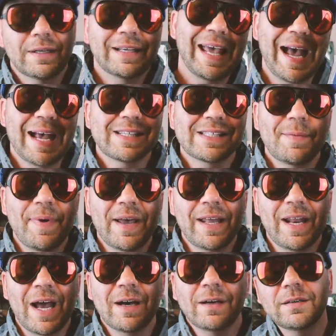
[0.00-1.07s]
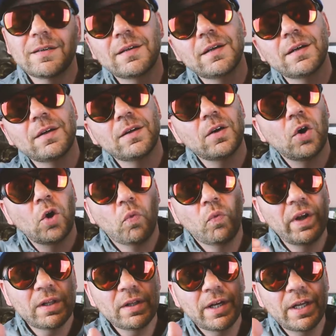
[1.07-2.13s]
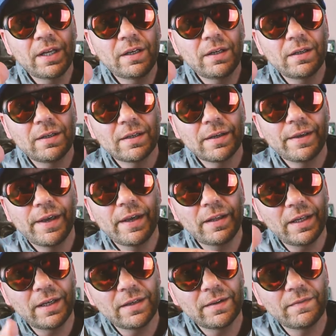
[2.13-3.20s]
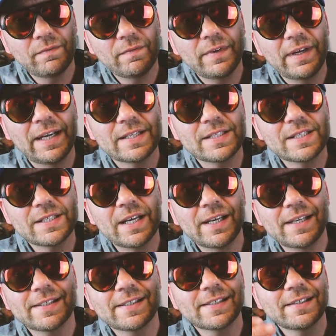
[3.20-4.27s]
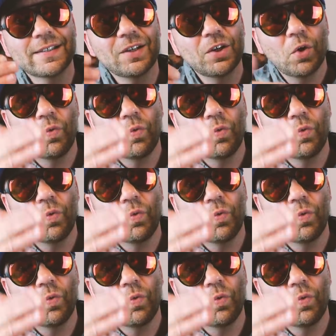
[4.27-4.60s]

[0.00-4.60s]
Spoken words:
Cast the bait out, reel it in, kill it, it sinks,